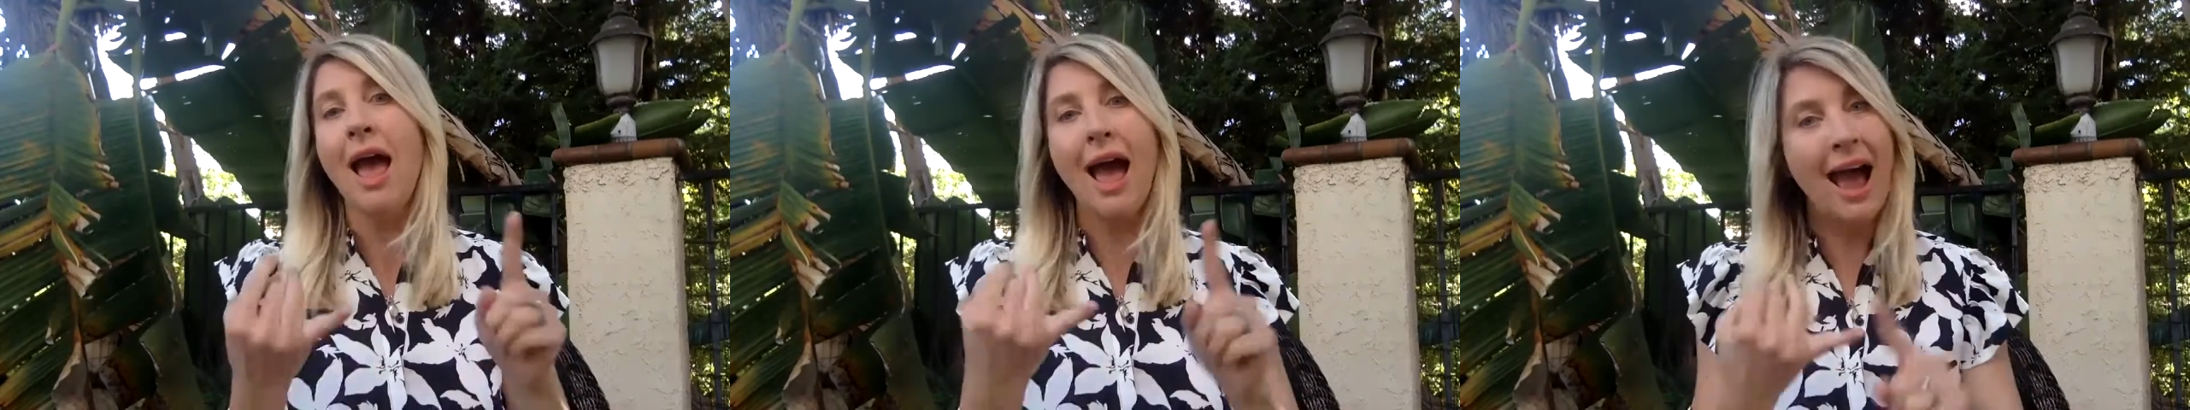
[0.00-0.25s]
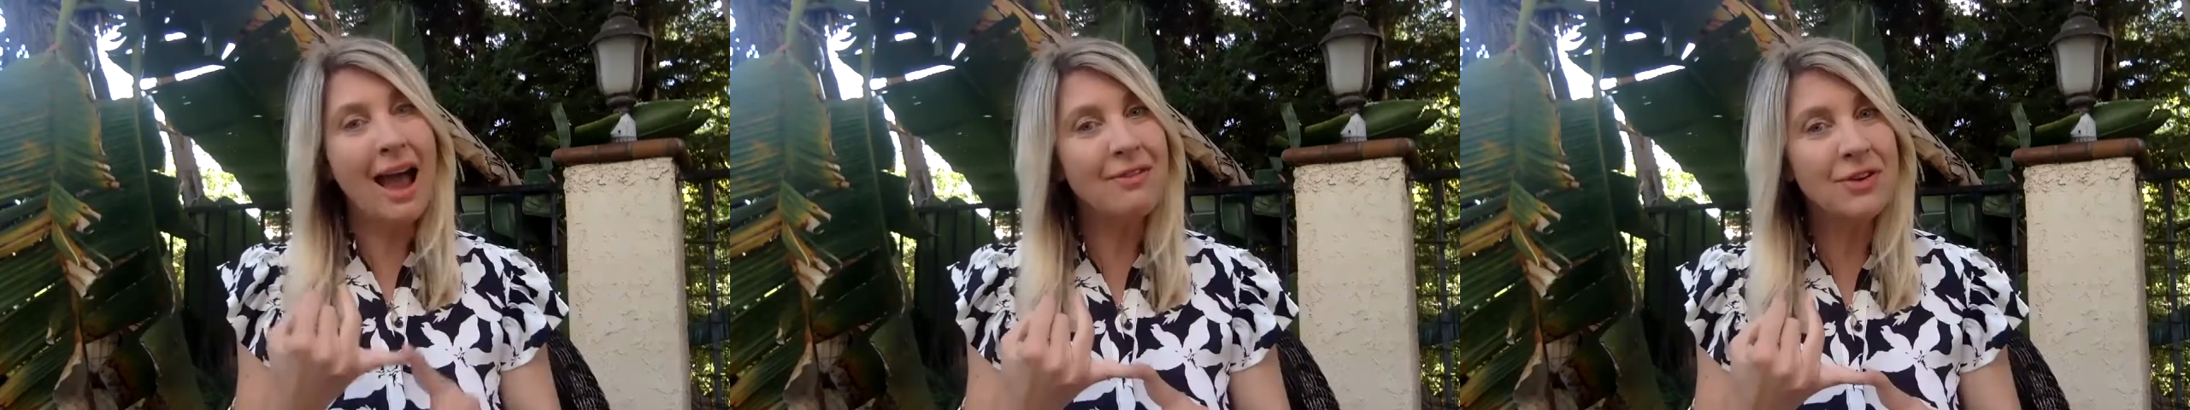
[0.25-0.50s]

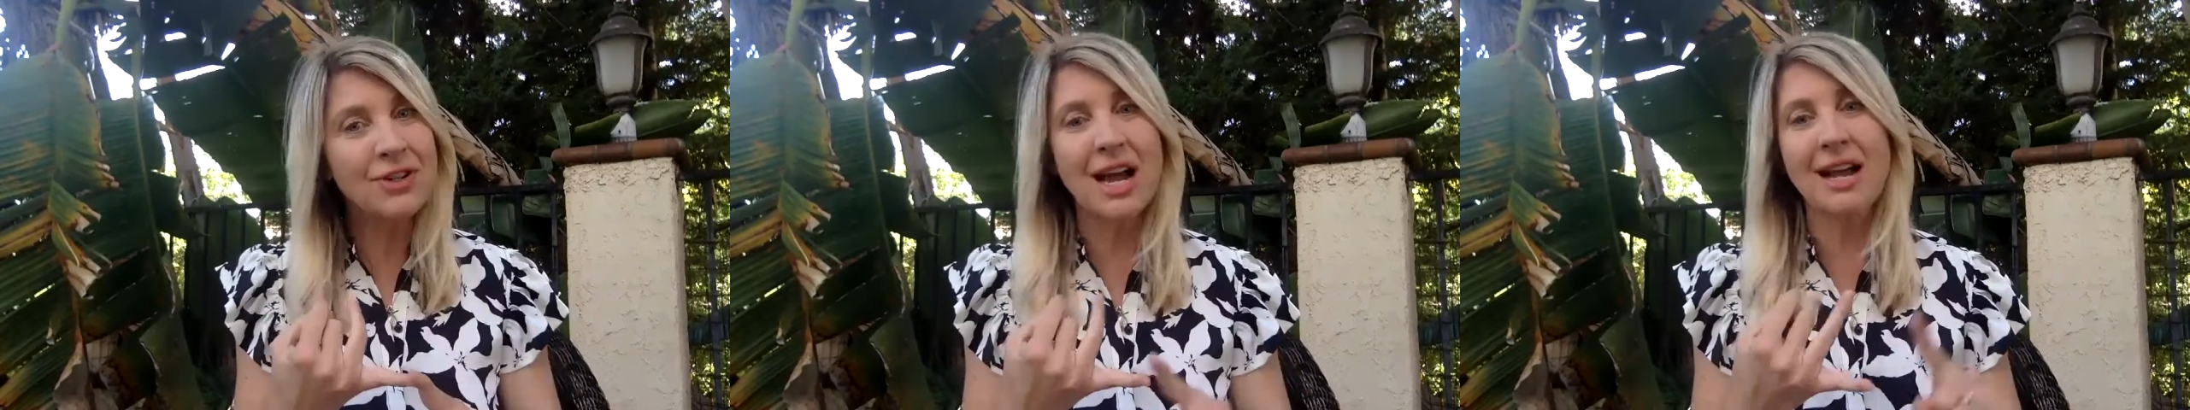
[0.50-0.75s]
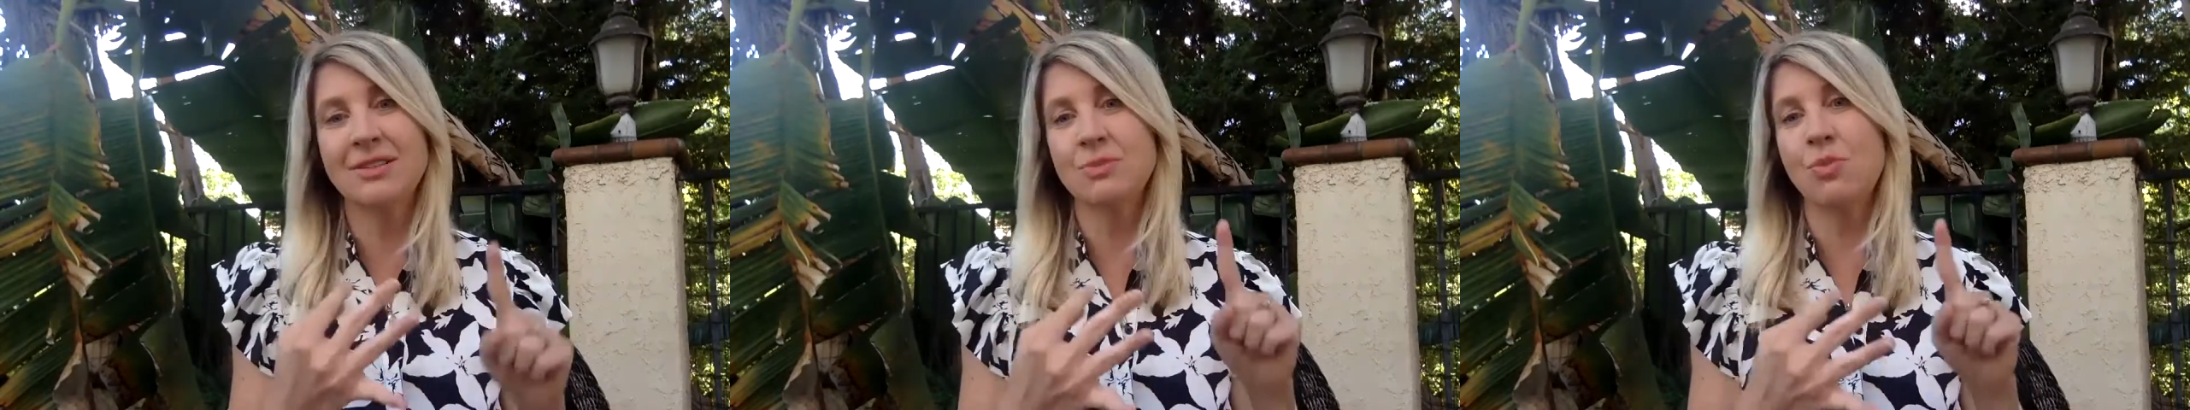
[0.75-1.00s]

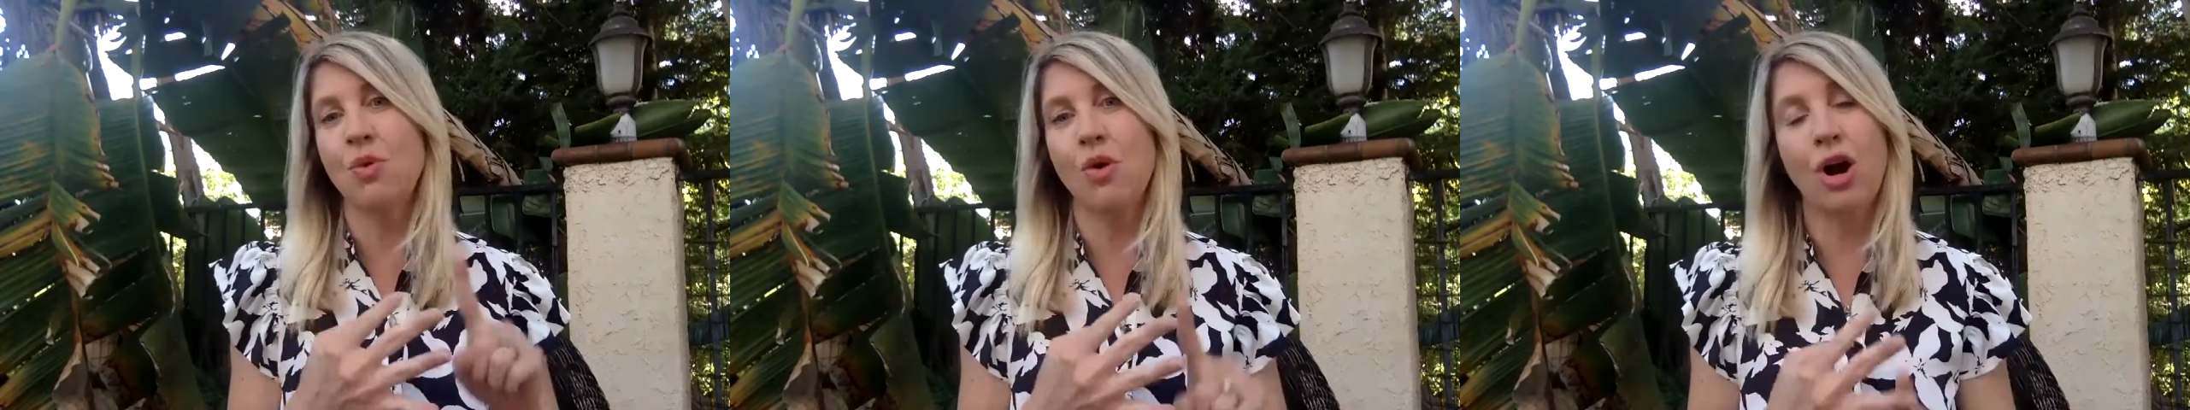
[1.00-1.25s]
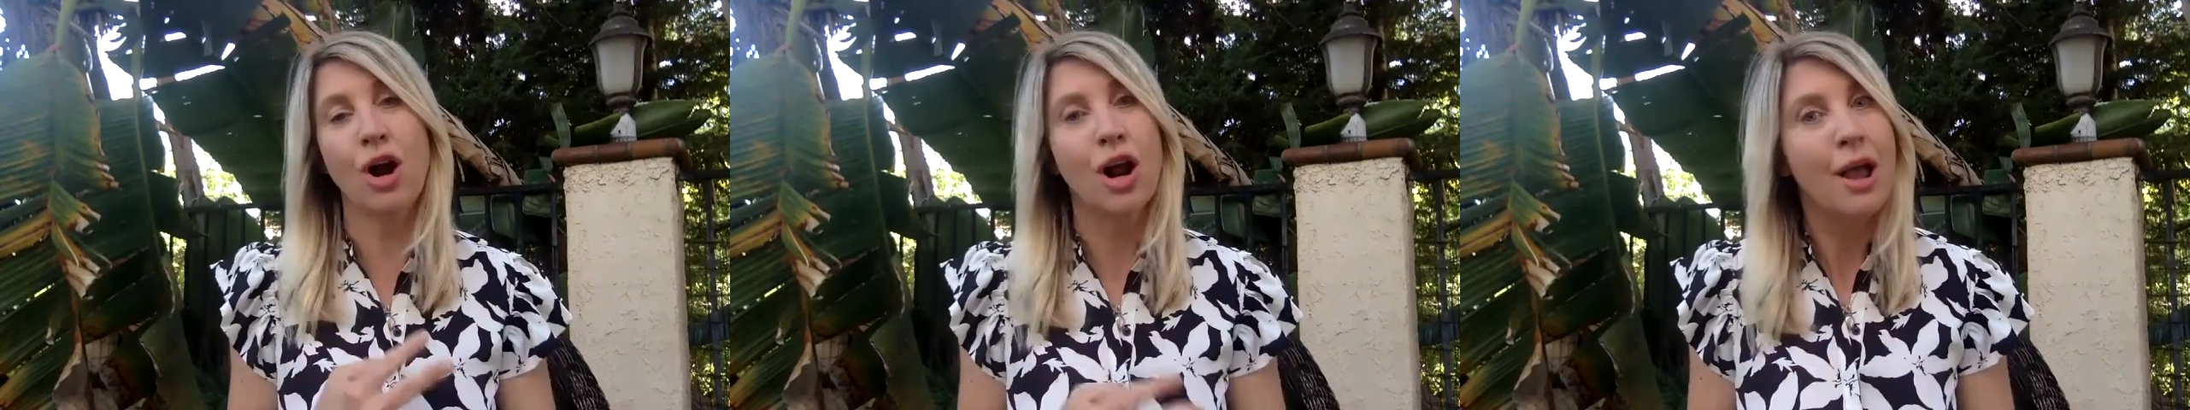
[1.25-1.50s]
advertise
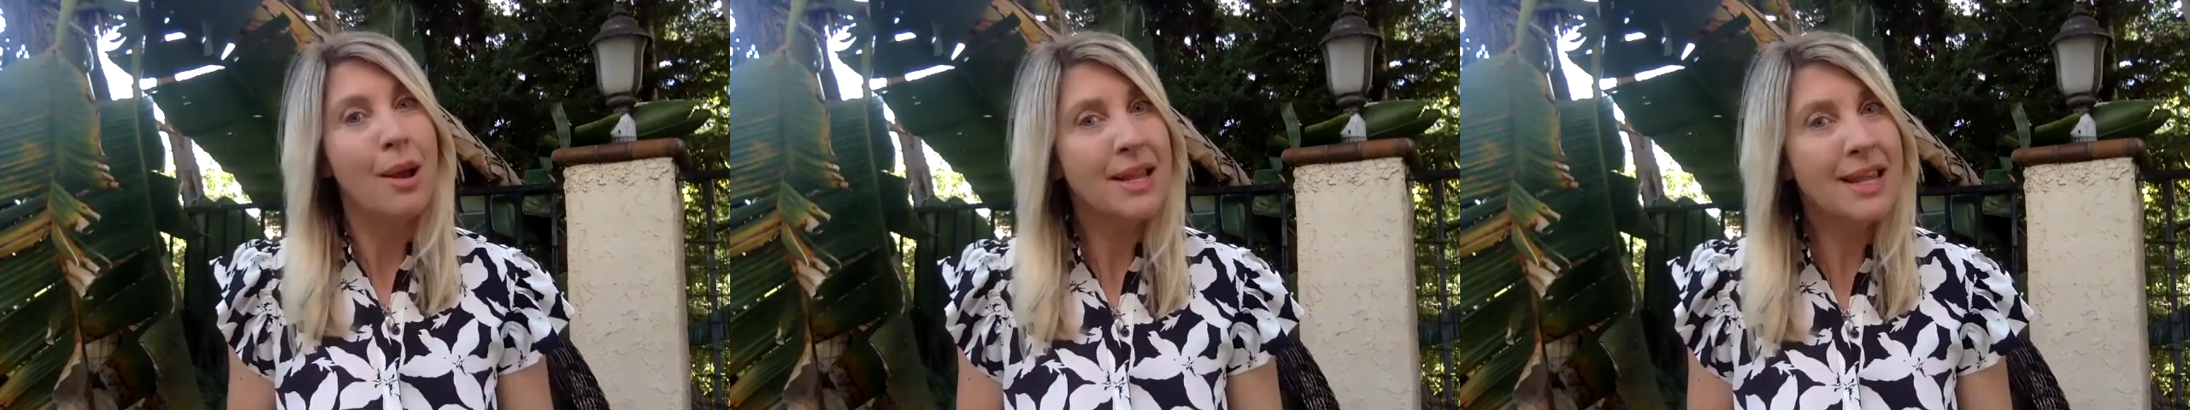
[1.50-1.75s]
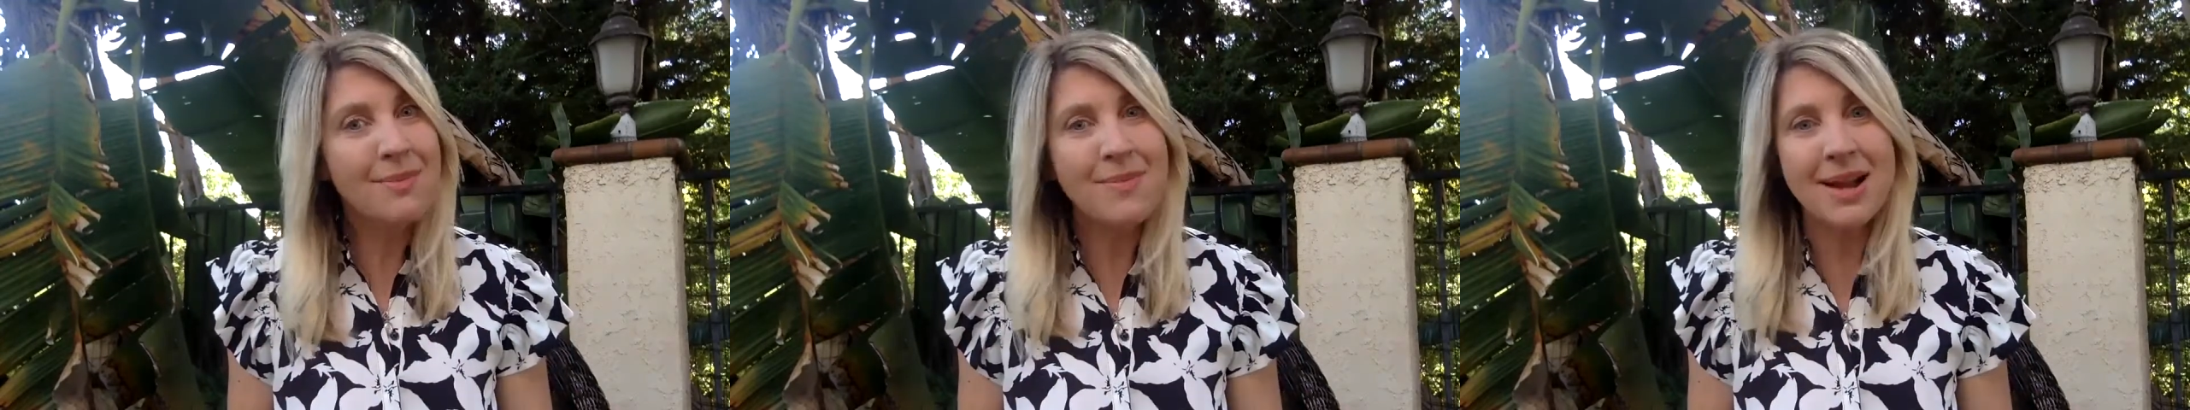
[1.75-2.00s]
more,
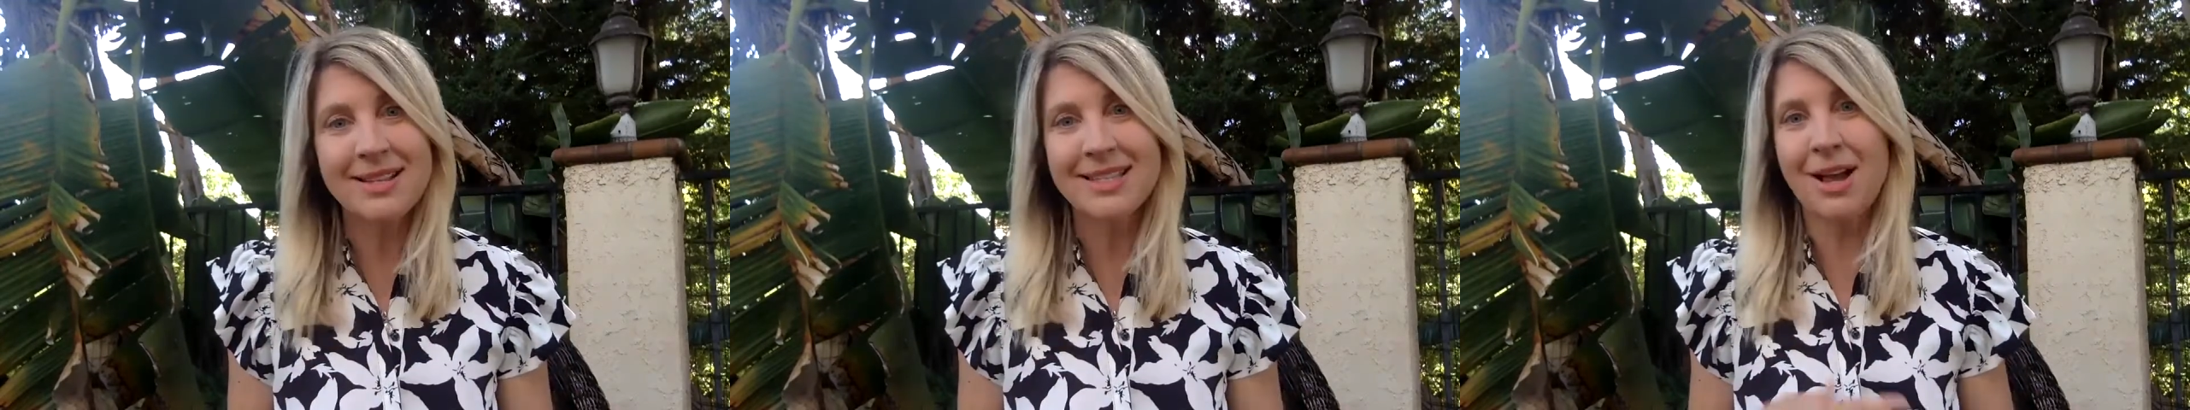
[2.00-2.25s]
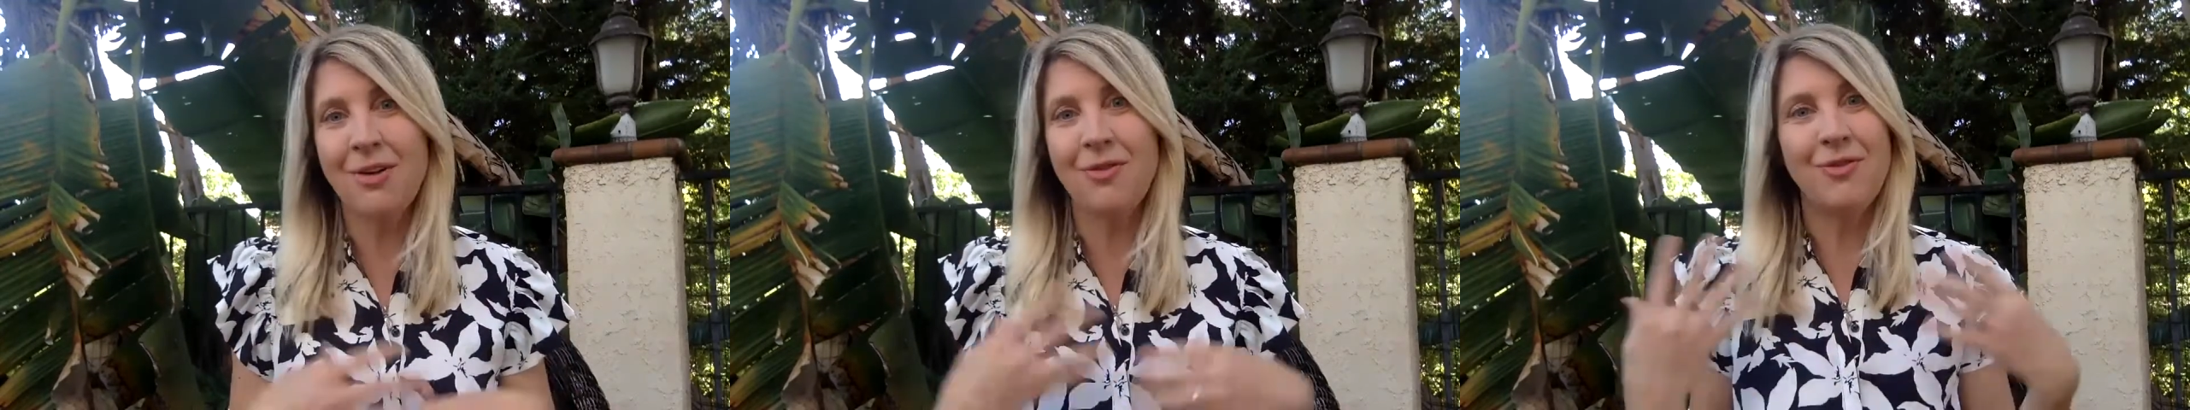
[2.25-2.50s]
get
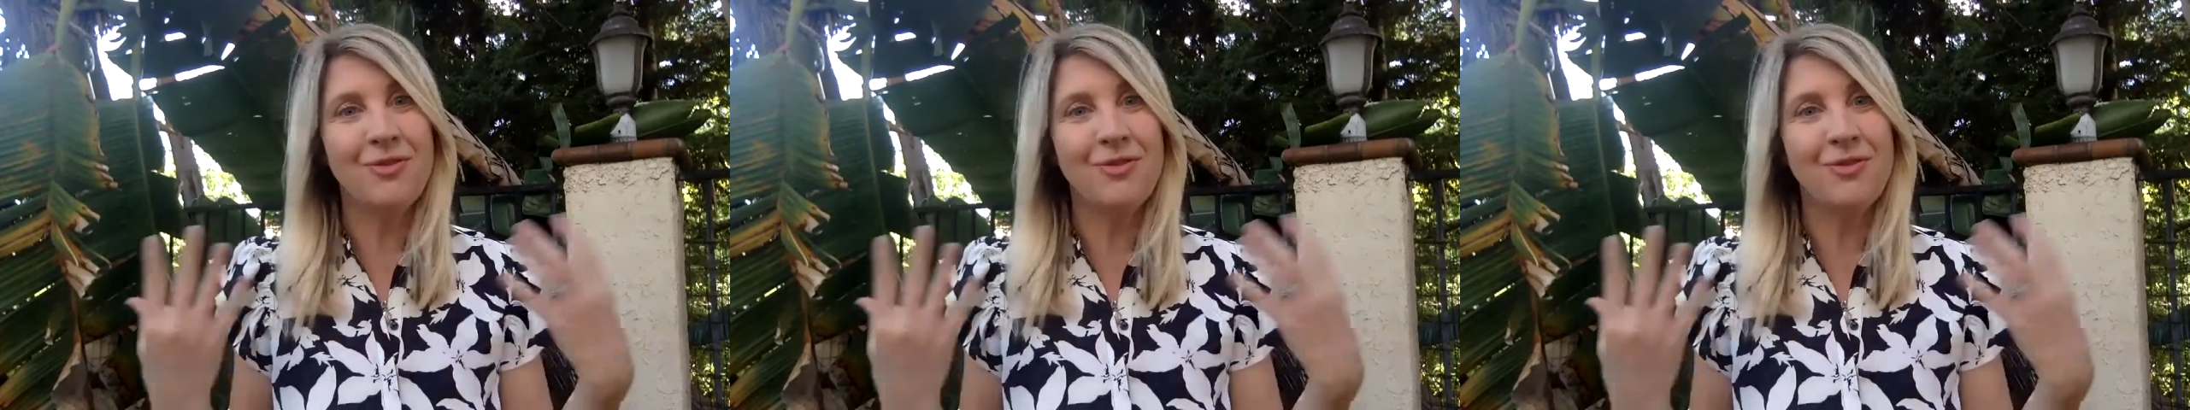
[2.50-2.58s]
myself,